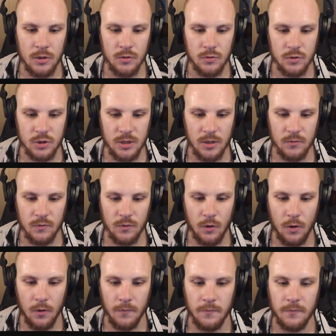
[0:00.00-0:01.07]
your sound
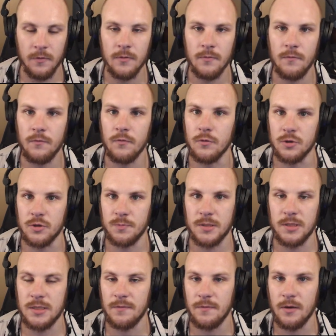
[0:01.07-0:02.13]
off for a
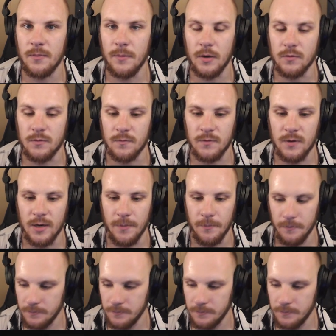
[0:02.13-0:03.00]
specific amount of time.